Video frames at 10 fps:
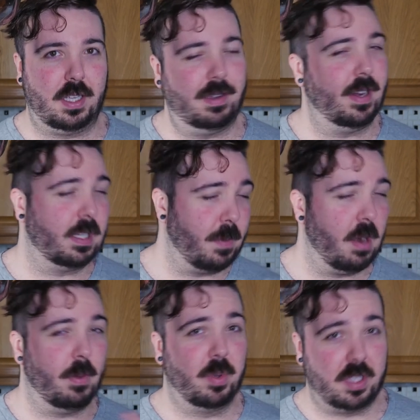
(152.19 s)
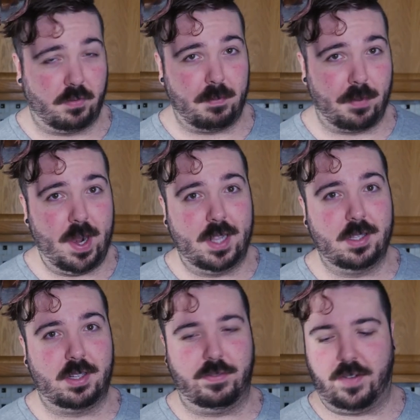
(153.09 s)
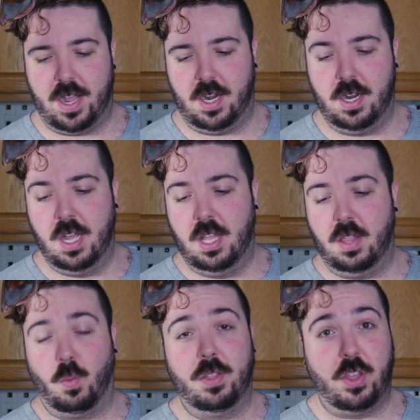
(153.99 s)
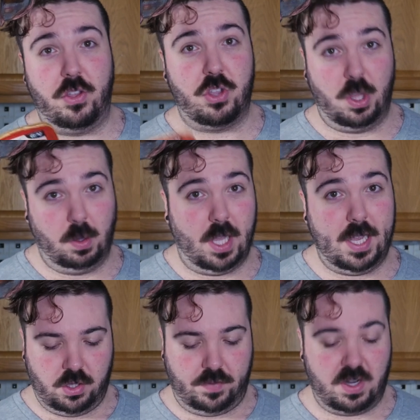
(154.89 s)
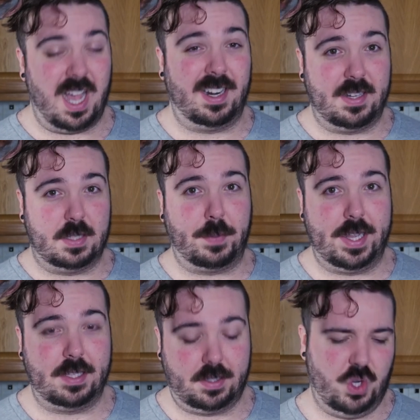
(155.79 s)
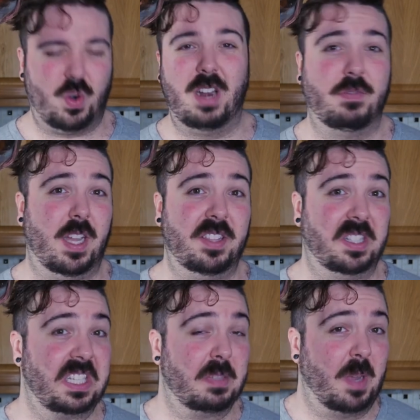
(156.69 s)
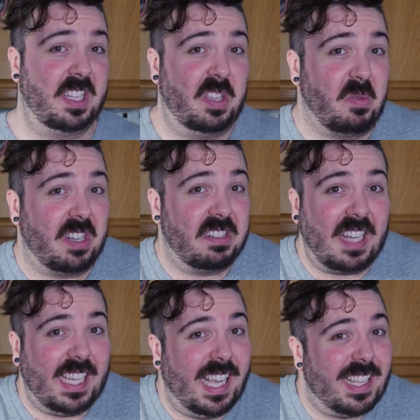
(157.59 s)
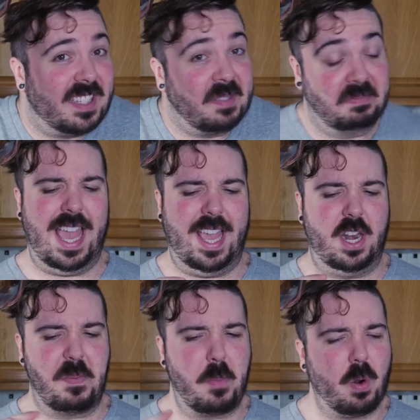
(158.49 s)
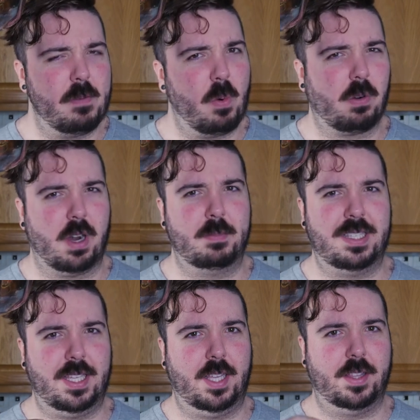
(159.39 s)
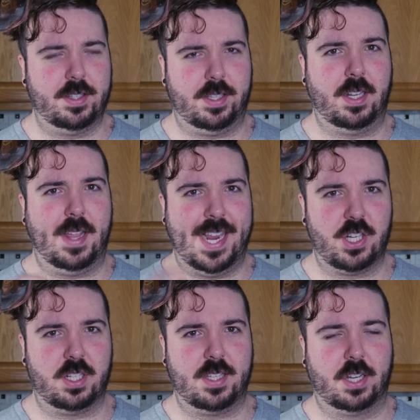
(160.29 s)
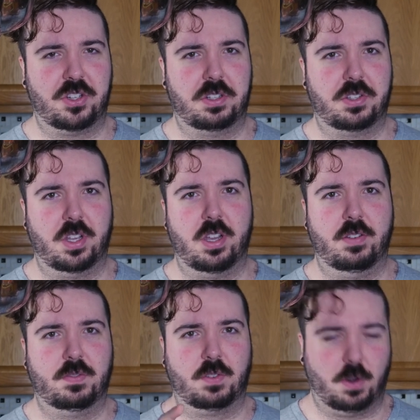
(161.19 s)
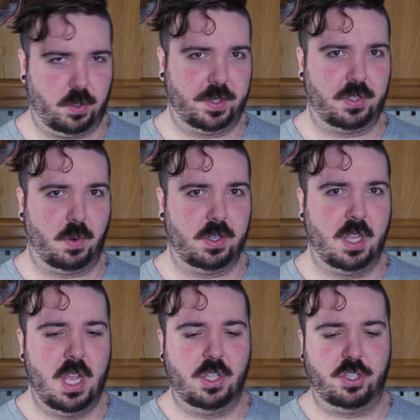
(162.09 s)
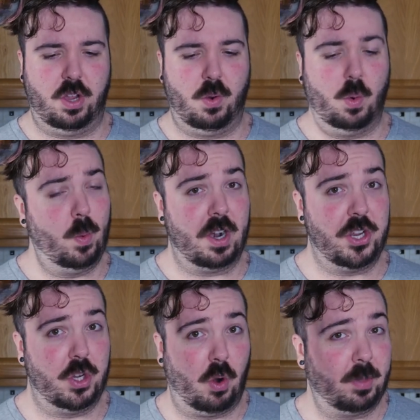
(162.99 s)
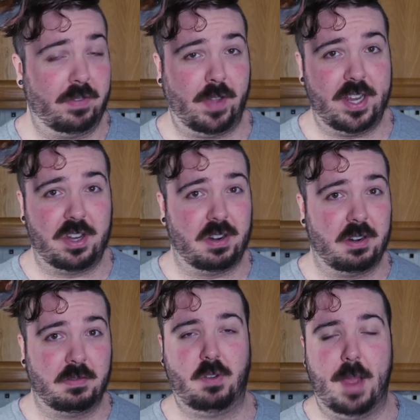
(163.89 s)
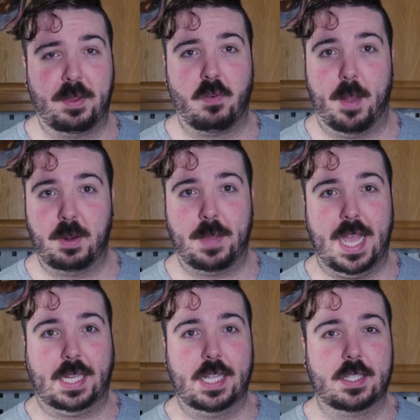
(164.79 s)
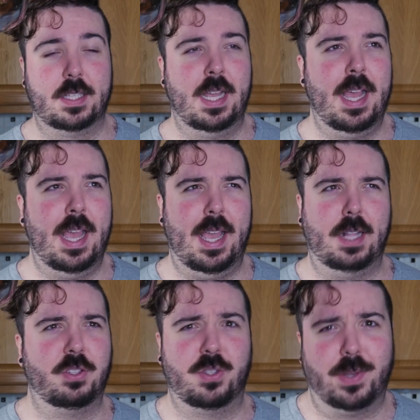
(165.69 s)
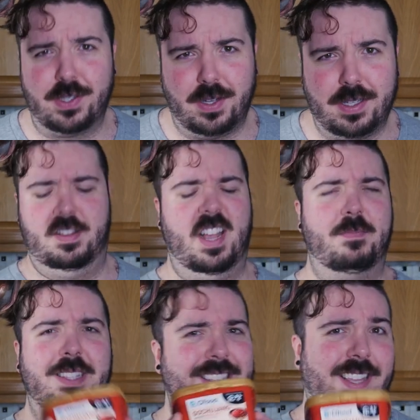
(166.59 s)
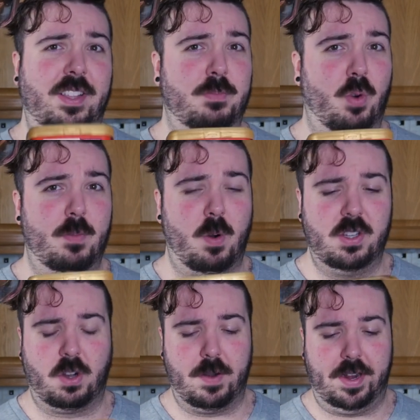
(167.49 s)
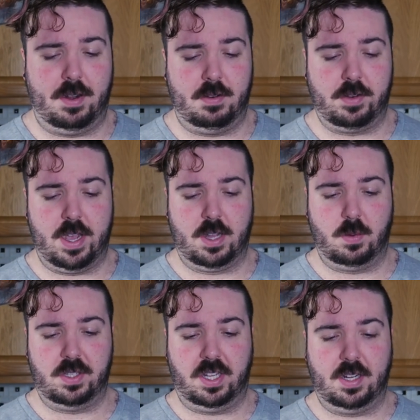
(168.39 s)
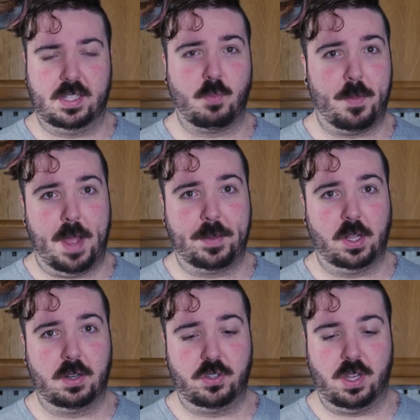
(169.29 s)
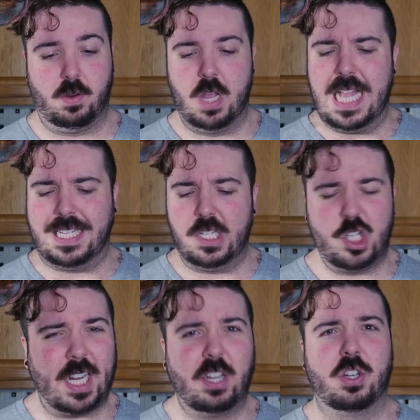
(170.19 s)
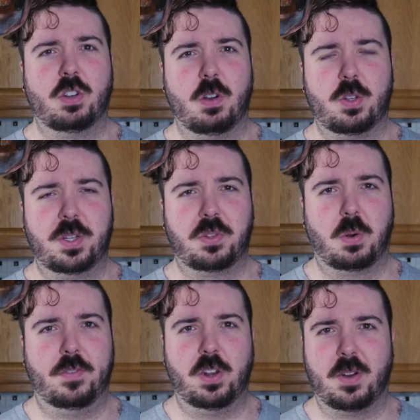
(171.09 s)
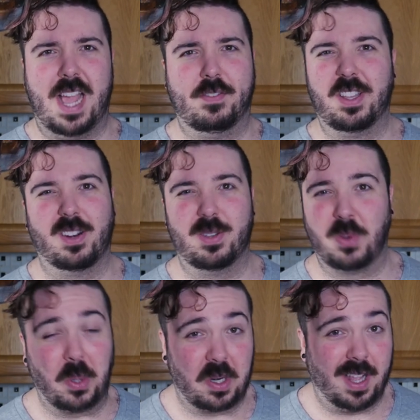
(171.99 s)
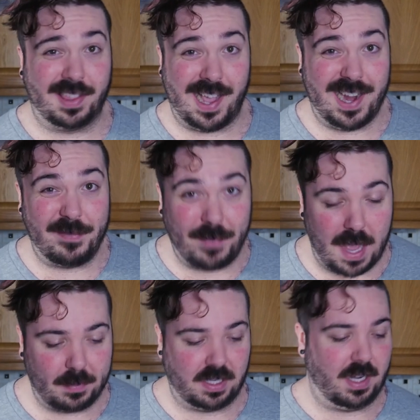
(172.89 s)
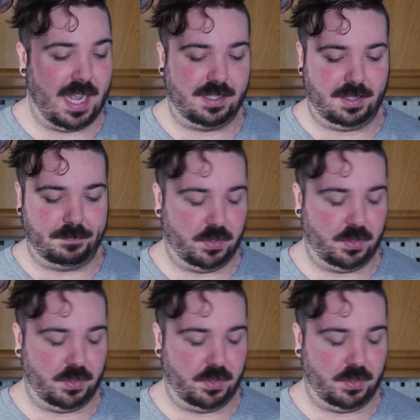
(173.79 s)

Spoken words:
You gotta experiment with different brands to find the one that you like. So if you're not into spice, try and find the least spicy one, I guess. And more I'm seeing this in Asian sections of grocery stores. So where you normally find your crappy ramen packets and soy sauce, I've been seeing this more and more as Korean cuisine gets more popular. So check your grocery store. If you don't have it, you can always order it online. Amazon has it.